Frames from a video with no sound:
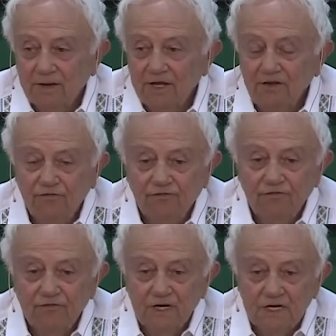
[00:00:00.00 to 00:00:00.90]
if,
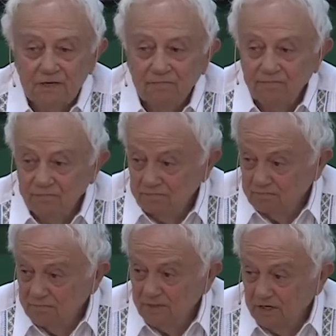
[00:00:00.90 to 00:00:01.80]

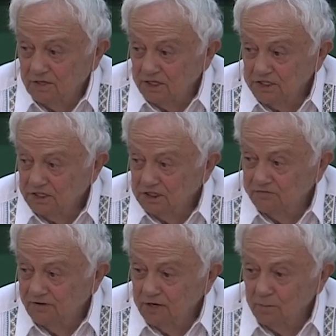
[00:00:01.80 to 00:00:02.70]
and this
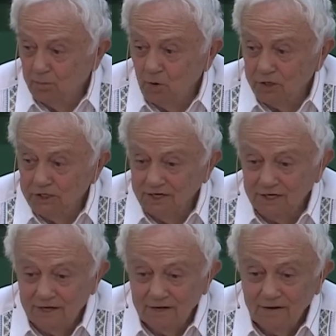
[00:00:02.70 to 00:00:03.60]
is very
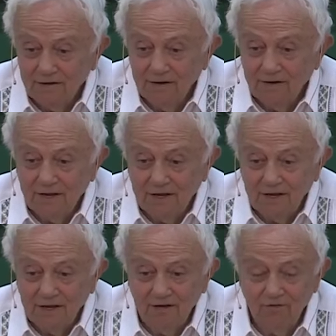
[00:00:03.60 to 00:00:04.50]
important,
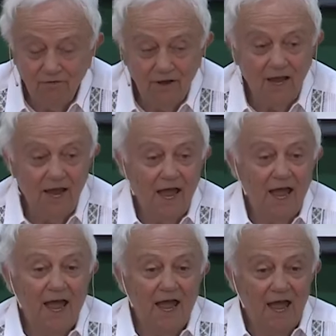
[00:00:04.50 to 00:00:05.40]
if
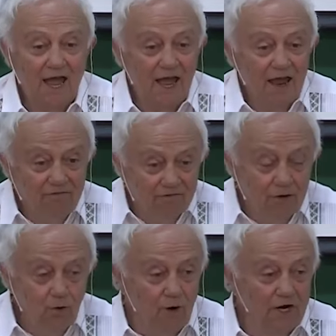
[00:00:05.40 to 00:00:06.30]

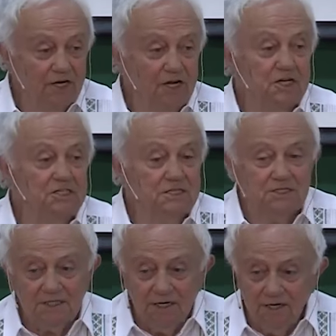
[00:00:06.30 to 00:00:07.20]
Everyone has
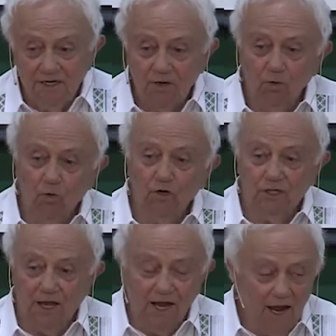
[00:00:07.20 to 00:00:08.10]
seen what
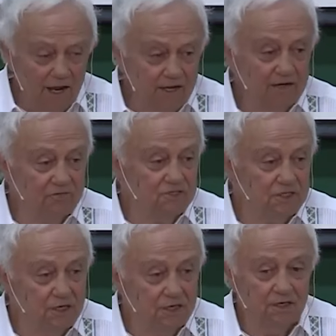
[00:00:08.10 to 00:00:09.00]
I have
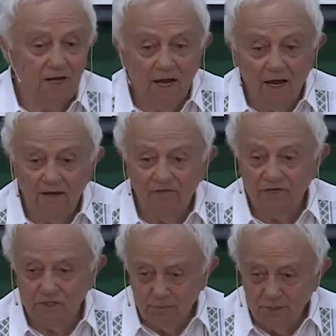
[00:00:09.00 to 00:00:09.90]
seen, I have
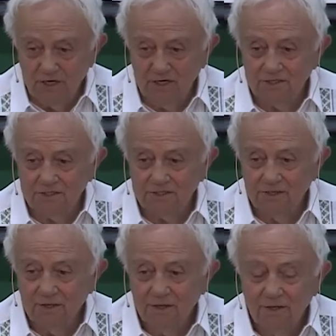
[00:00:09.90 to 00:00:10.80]
experienced.
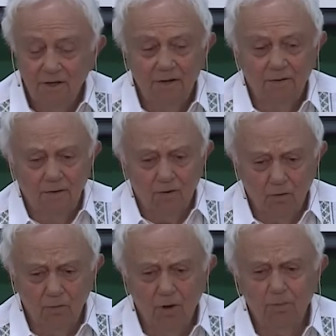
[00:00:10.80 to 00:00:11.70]

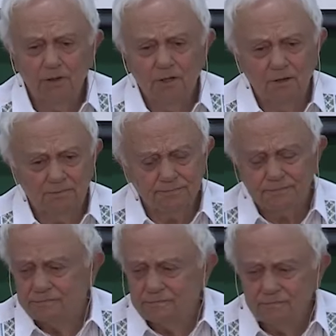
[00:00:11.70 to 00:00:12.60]
Homeopathy
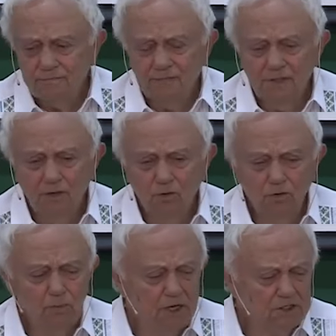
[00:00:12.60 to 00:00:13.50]

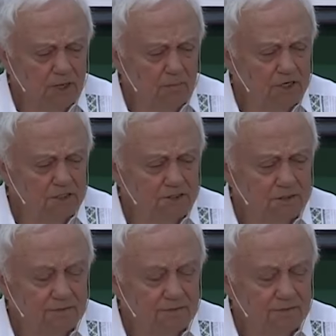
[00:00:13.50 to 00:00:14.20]
would be established.